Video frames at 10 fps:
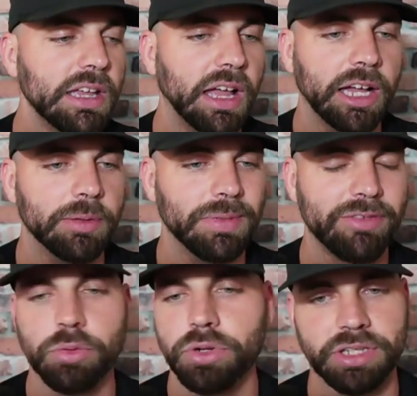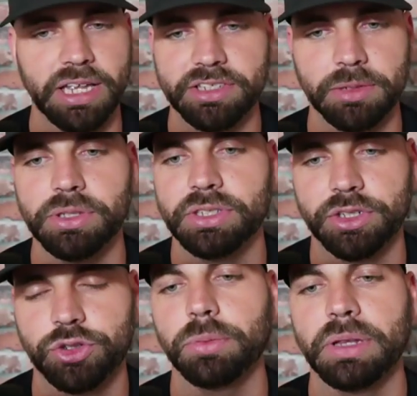Everyone who takes them is
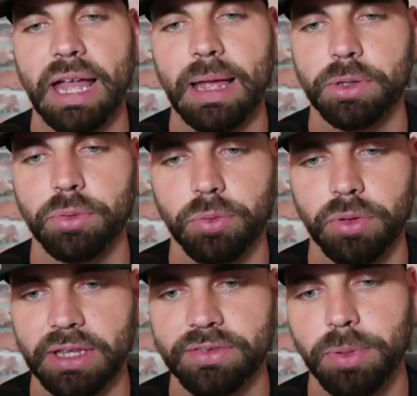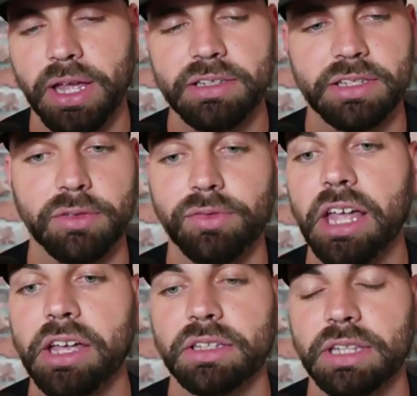extremely happy with what they've spent and the
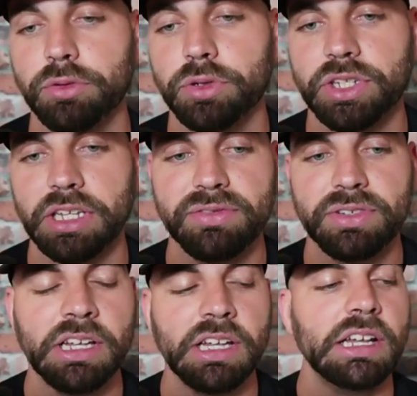value that they've received.